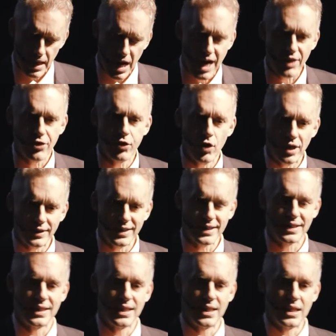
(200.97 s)
I thought that
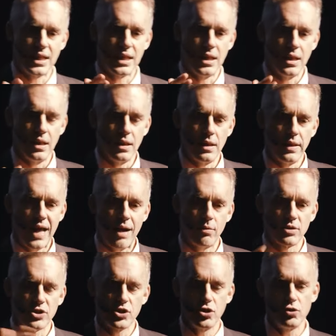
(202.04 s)
that
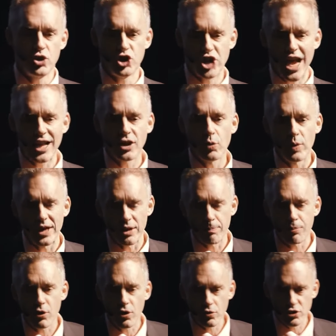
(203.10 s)
was too shallow an
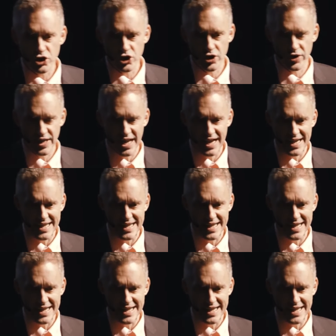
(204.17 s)
approach to the